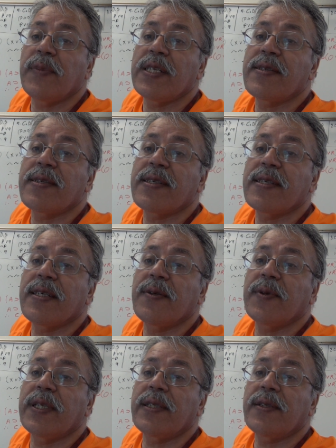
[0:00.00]
me see
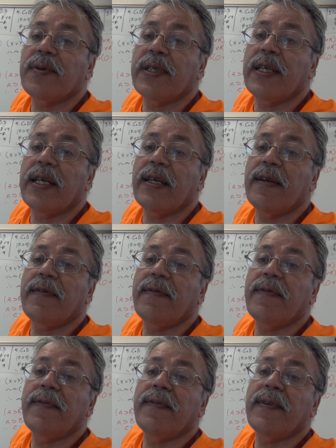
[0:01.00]
whether we
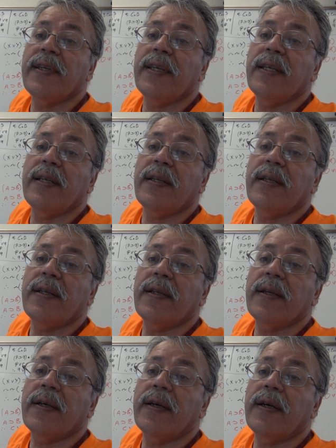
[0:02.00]
have here,
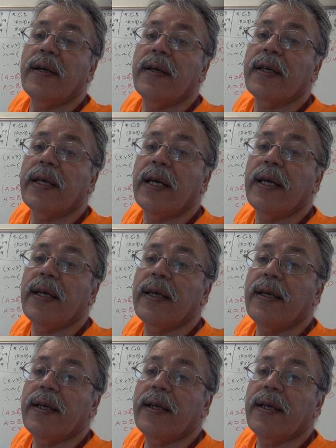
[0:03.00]
okay.